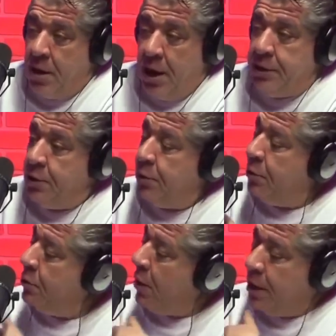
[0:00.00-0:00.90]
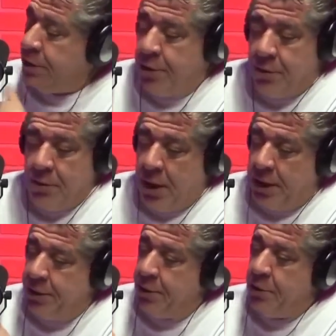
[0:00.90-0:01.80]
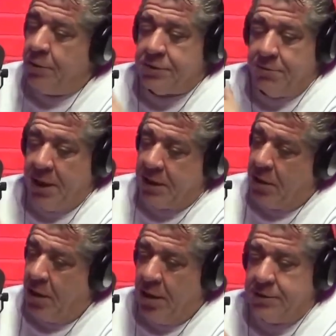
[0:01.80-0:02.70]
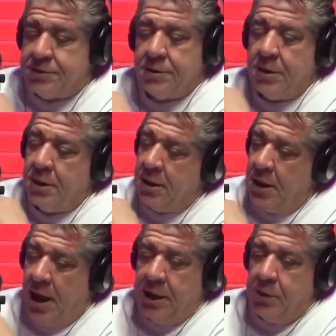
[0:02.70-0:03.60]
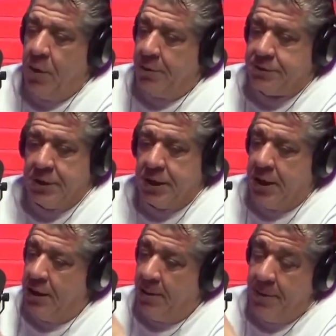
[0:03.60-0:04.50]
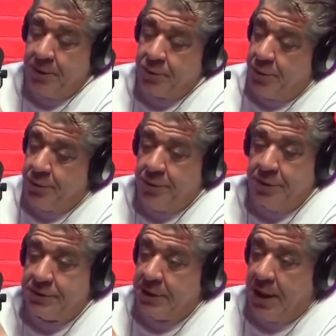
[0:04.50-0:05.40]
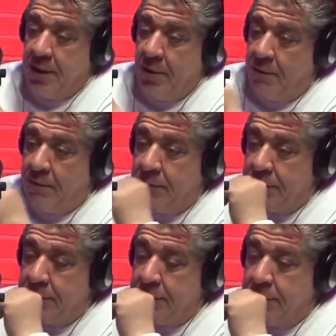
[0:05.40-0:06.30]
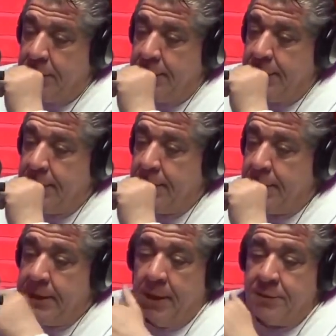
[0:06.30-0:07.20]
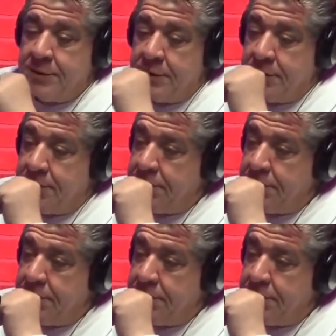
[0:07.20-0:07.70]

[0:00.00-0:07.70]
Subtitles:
I knew it was in my cards. I knew I was going to get it. I might as well do this and get it over. And that was it.